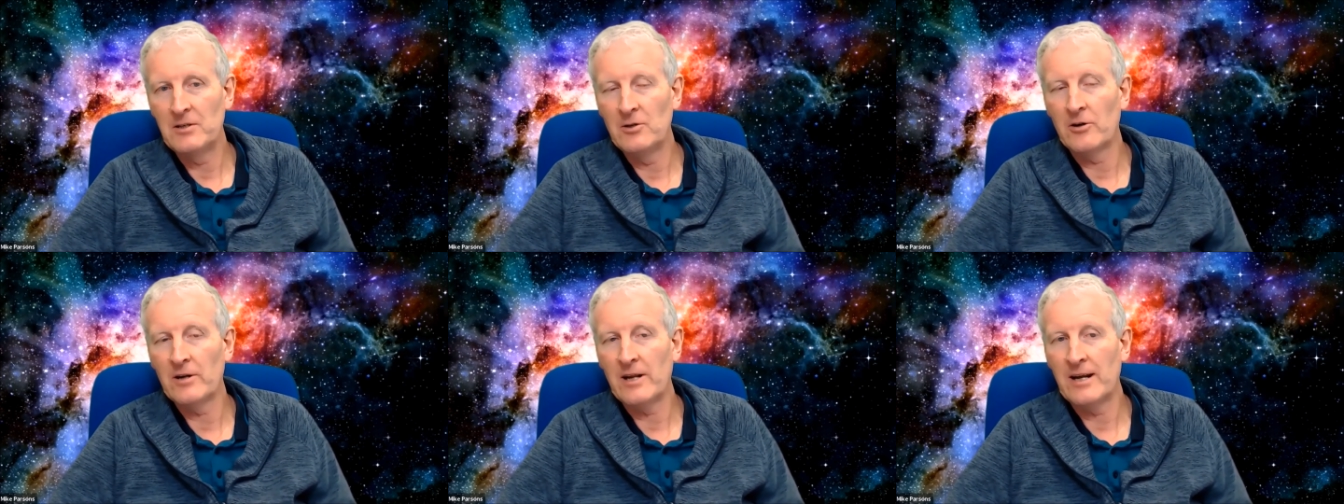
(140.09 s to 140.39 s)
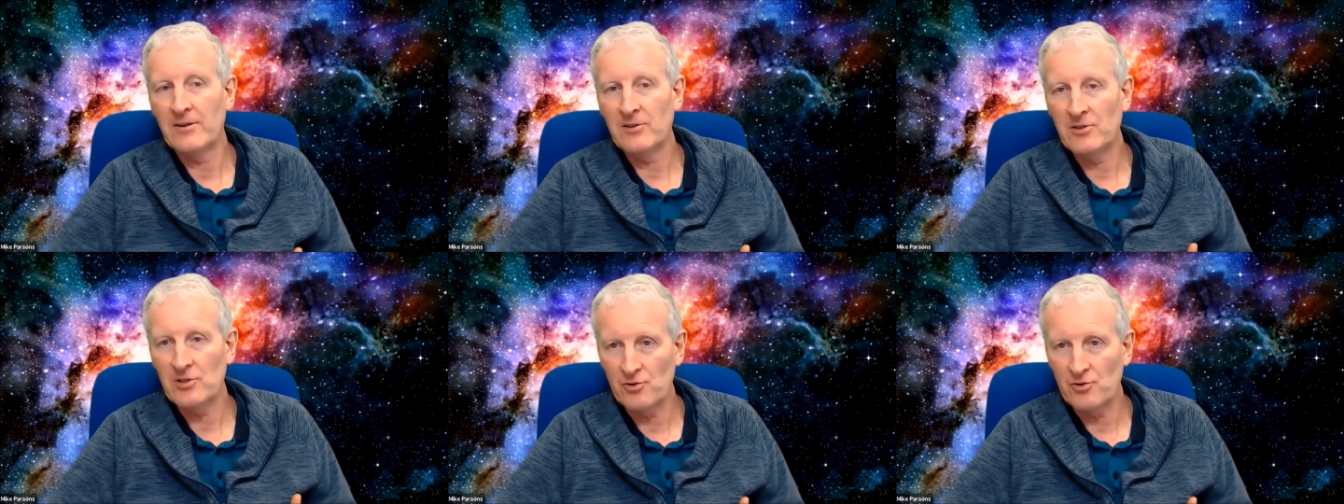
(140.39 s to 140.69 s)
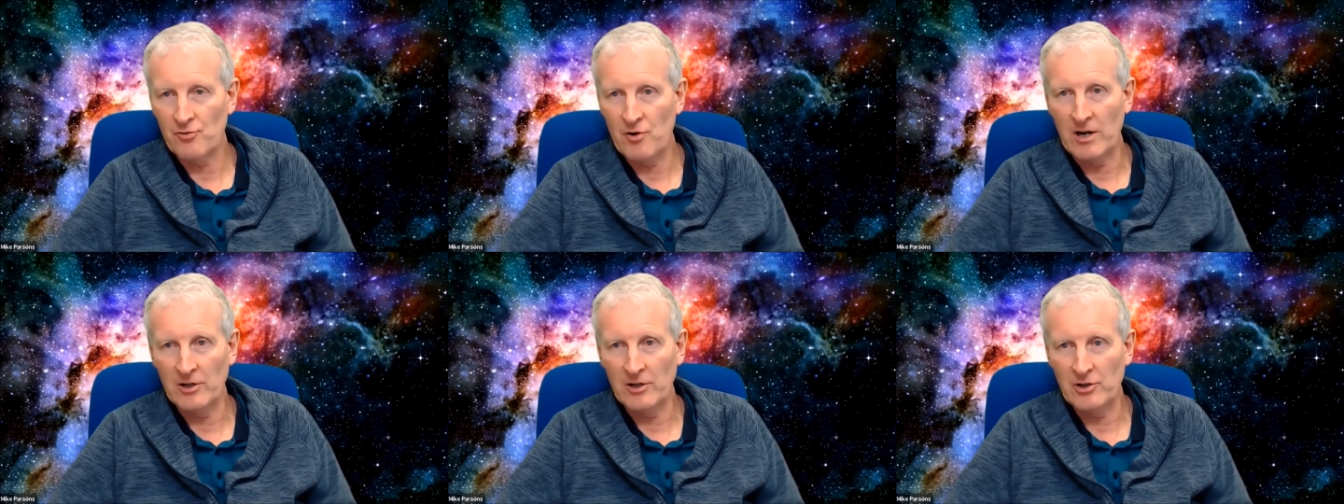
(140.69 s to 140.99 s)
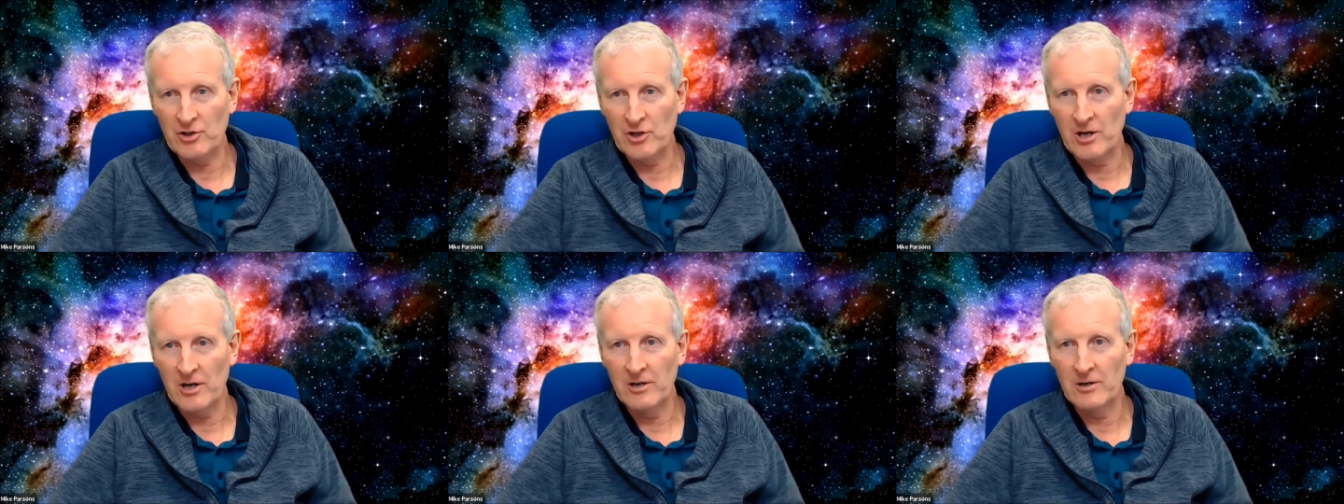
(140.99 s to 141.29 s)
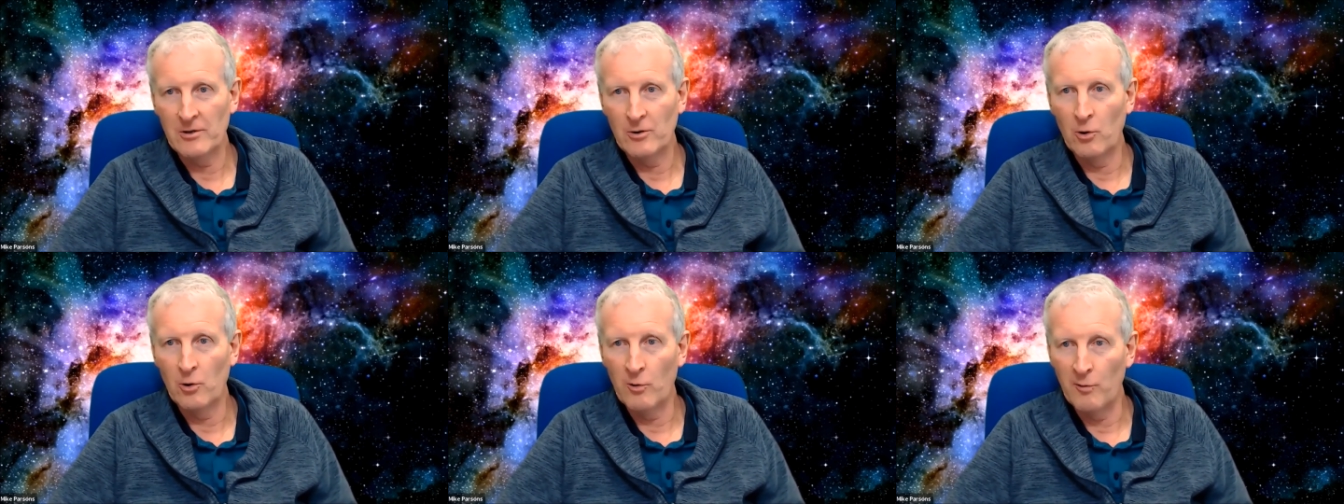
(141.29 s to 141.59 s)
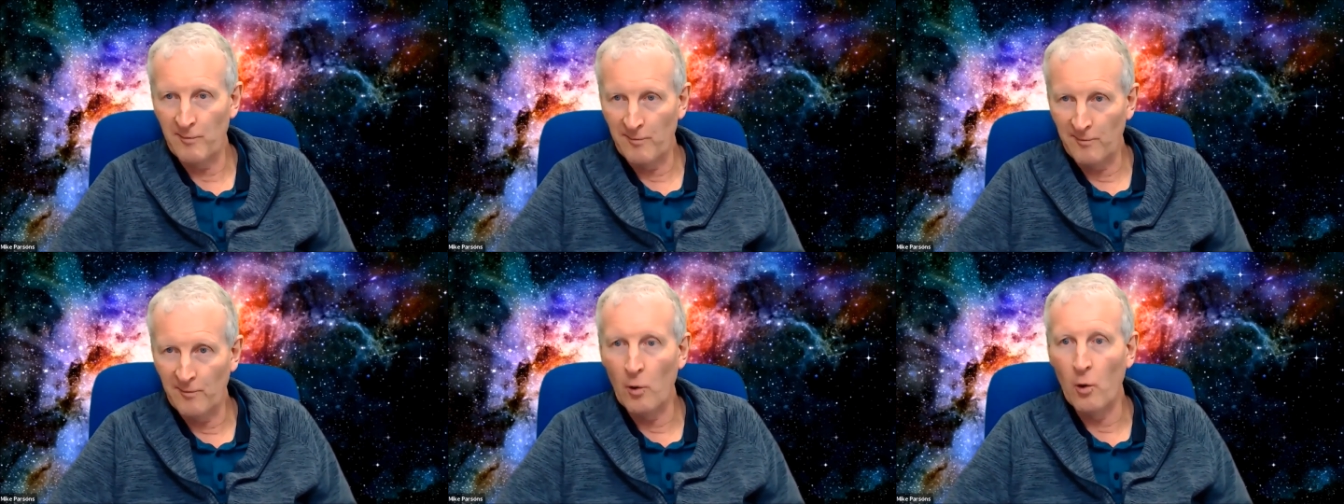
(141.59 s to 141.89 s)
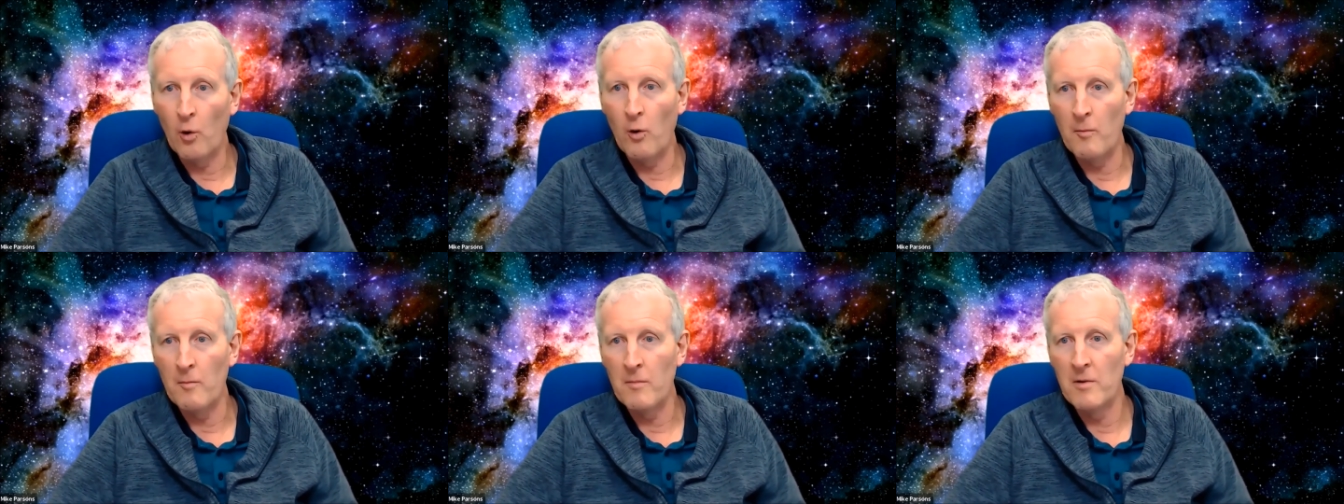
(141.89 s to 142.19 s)
not out of structure or
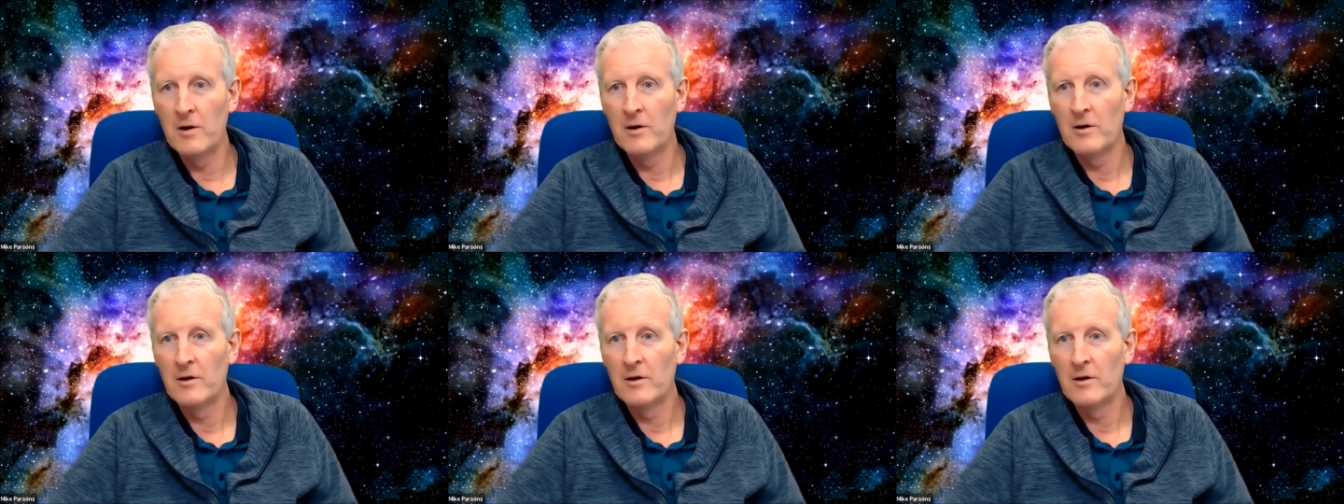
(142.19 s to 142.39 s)
form,